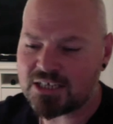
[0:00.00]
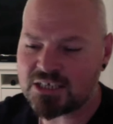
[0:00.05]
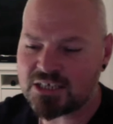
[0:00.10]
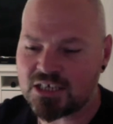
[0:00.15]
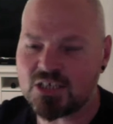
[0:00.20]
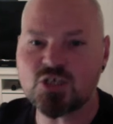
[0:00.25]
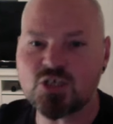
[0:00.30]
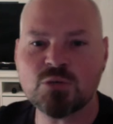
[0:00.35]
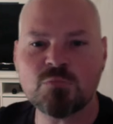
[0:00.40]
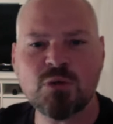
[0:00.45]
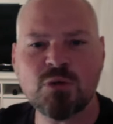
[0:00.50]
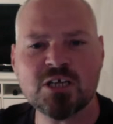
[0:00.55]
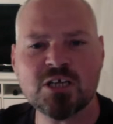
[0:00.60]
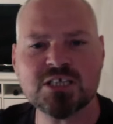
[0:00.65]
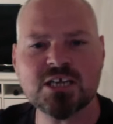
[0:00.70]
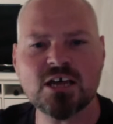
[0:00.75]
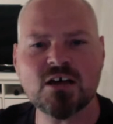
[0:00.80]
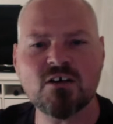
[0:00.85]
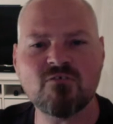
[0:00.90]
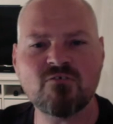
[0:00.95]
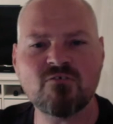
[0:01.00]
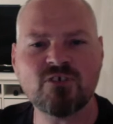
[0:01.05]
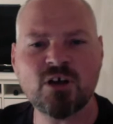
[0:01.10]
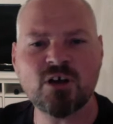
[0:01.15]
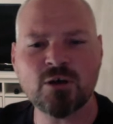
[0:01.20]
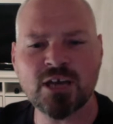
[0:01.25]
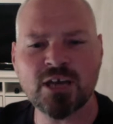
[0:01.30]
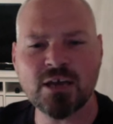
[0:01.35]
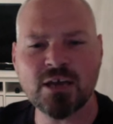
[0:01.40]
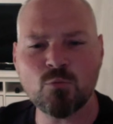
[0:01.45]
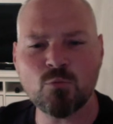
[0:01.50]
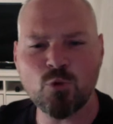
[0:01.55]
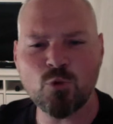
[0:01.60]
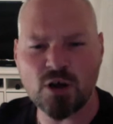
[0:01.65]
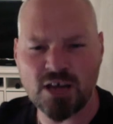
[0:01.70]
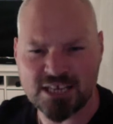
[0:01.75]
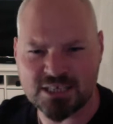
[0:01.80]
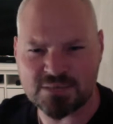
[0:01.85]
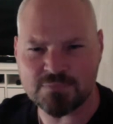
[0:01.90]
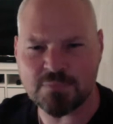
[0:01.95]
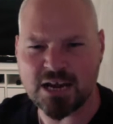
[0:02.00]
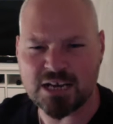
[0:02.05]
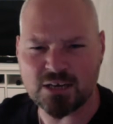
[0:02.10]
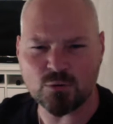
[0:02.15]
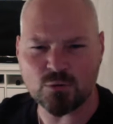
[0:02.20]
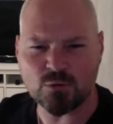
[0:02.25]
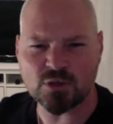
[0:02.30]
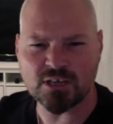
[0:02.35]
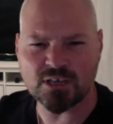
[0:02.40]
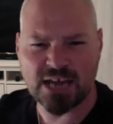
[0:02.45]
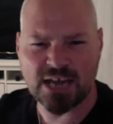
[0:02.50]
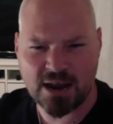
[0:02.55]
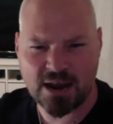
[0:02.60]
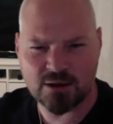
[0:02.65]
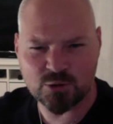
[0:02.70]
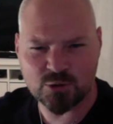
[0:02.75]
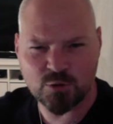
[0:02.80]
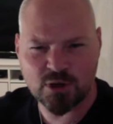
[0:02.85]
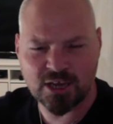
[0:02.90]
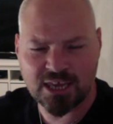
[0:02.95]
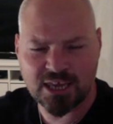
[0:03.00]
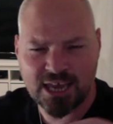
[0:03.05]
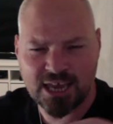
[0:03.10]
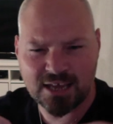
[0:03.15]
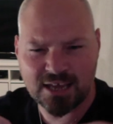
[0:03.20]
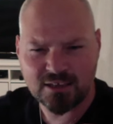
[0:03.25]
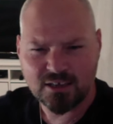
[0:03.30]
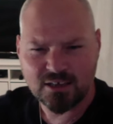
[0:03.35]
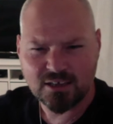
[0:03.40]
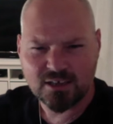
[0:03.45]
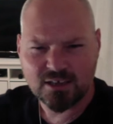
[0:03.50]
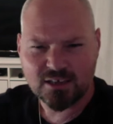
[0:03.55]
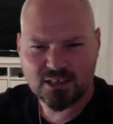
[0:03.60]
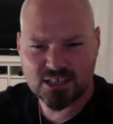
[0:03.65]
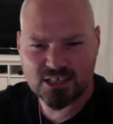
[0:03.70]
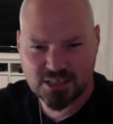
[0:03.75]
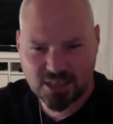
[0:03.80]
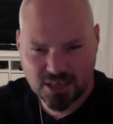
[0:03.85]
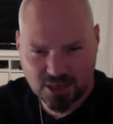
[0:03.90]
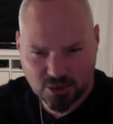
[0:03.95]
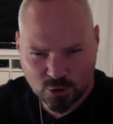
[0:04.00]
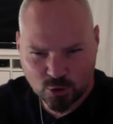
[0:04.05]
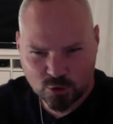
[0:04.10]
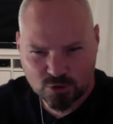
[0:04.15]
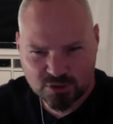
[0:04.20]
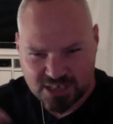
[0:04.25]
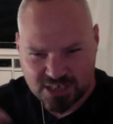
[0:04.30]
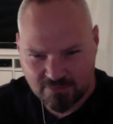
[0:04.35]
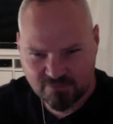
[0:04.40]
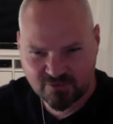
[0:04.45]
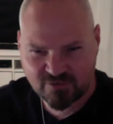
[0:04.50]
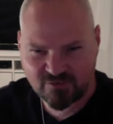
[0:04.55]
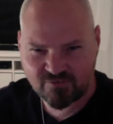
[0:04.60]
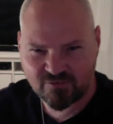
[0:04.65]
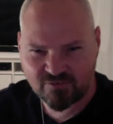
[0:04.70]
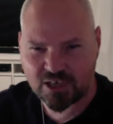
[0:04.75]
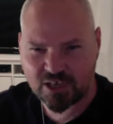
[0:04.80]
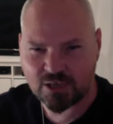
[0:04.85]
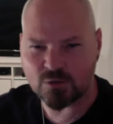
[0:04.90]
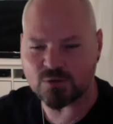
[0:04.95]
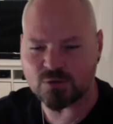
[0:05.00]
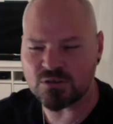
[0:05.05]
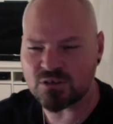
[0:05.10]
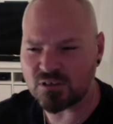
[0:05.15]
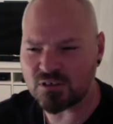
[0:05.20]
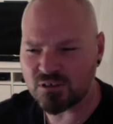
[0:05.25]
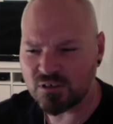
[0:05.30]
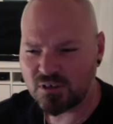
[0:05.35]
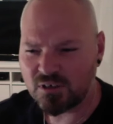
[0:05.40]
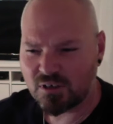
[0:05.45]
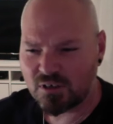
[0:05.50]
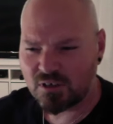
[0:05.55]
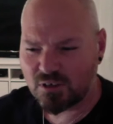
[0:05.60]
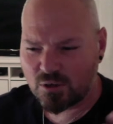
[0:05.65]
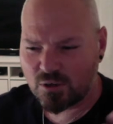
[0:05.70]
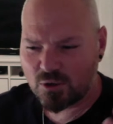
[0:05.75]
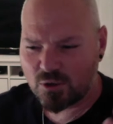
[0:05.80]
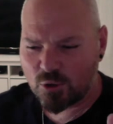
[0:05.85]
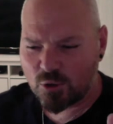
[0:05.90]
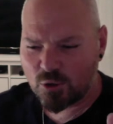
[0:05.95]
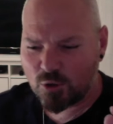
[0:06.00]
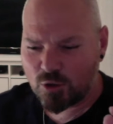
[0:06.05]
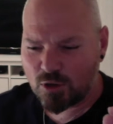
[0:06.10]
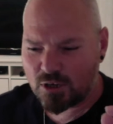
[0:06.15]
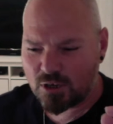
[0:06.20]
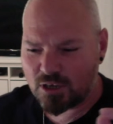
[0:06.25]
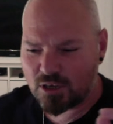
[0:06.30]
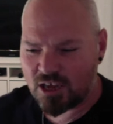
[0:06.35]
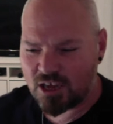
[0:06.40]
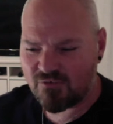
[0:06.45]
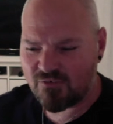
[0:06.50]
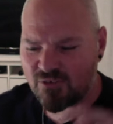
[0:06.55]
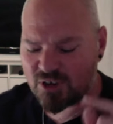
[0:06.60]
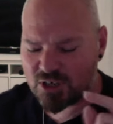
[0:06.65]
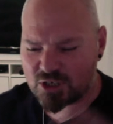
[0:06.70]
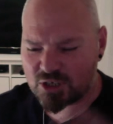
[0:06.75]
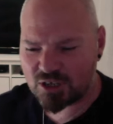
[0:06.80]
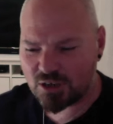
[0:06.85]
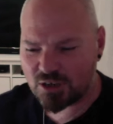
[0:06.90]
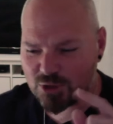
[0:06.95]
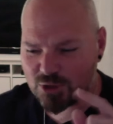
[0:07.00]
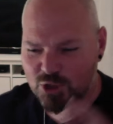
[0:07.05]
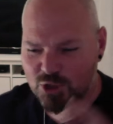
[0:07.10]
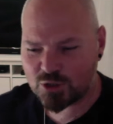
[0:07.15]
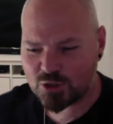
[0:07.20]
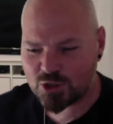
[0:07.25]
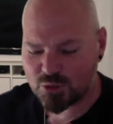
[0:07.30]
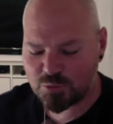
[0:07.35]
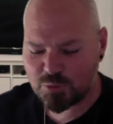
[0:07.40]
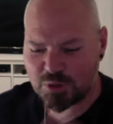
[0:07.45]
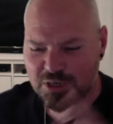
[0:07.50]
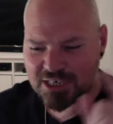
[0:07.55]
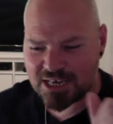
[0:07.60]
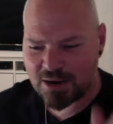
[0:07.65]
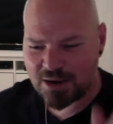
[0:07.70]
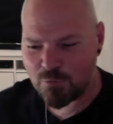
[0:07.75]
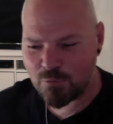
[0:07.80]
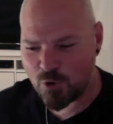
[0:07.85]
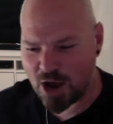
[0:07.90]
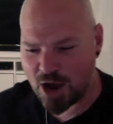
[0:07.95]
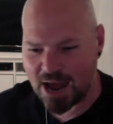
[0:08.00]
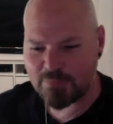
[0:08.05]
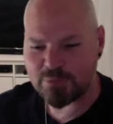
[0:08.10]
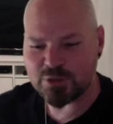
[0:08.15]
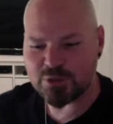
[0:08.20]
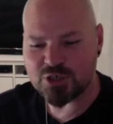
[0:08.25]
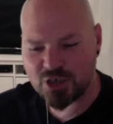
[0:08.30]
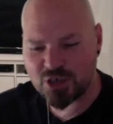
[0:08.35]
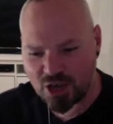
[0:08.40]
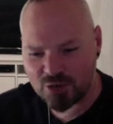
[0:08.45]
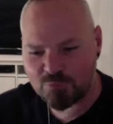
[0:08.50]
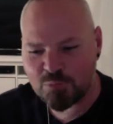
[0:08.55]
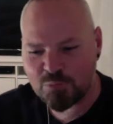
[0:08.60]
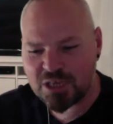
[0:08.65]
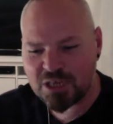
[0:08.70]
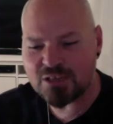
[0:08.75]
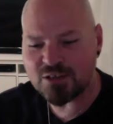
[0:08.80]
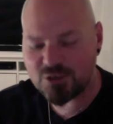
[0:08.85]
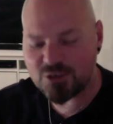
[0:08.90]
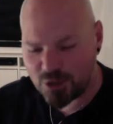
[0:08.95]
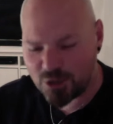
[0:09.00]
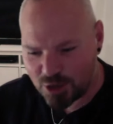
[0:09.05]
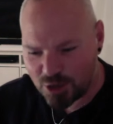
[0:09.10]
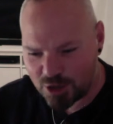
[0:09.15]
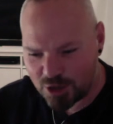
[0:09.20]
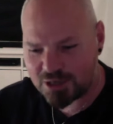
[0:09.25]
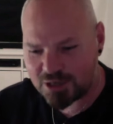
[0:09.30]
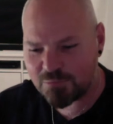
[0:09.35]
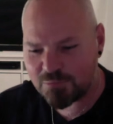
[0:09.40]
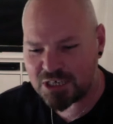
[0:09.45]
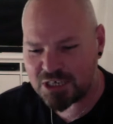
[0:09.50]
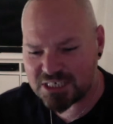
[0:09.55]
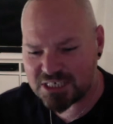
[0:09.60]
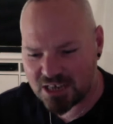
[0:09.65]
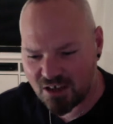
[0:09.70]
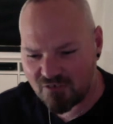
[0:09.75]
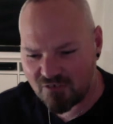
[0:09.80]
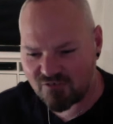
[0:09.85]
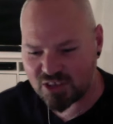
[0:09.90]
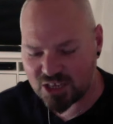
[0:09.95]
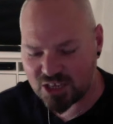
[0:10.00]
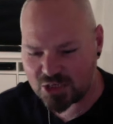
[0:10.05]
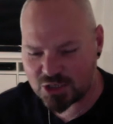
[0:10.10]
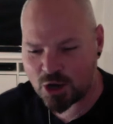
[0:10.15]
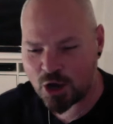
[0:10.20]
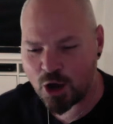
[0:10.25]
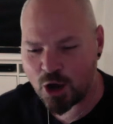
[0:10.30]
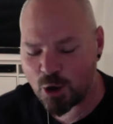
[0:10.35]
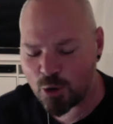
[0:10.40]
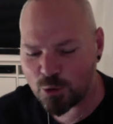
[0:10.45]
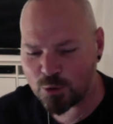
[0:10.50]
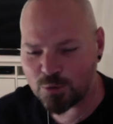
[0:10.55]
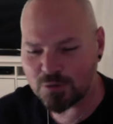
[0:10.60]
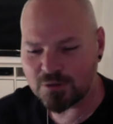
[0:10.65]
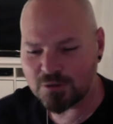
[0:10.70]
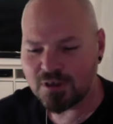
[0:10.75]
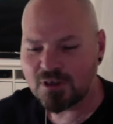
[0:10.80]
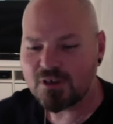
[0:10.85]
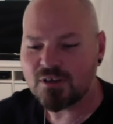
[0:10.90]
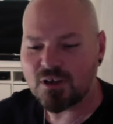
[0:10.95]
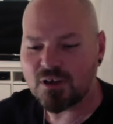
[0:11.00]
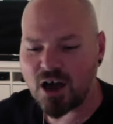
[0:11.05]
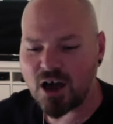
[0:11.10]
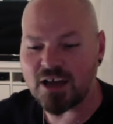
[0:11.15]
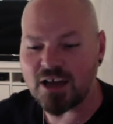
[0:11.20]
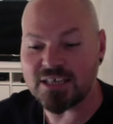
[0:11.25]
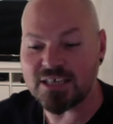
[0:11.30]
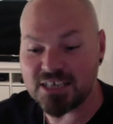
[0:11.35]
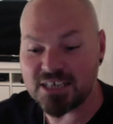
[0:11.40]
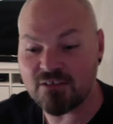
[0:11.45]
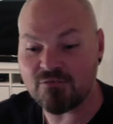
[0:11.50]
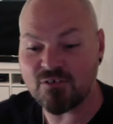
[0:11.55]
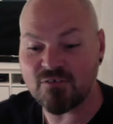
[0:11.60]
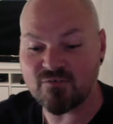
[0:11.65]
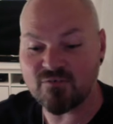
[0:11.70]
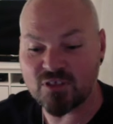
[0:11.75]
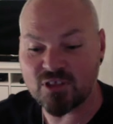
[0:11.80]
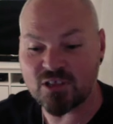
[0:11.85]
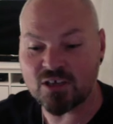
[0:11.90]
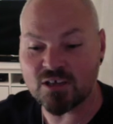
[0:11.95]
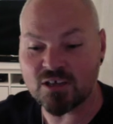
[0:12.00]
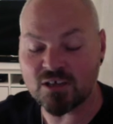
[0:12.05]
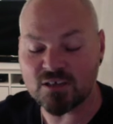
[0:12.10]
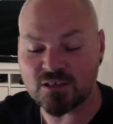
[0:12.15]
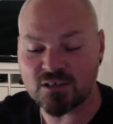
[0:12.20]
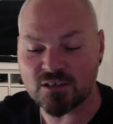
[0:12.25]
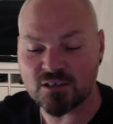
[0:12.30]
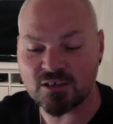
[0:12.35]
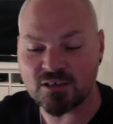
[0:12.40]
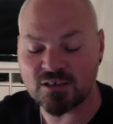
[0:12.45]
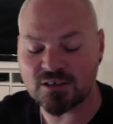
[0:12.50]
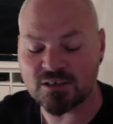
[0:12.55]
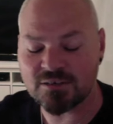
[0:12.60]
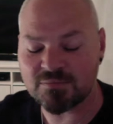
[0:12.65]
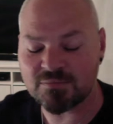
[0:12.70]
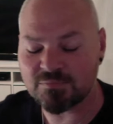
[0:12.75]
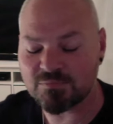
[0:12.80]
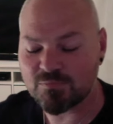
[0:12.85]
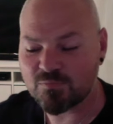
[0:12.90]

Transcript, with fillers: teaching myself, okay, what is manual and how do I get this thing called depth of field? And if I slow the shutter speed down, what happens? And I've been learning myself this whole idea of the, the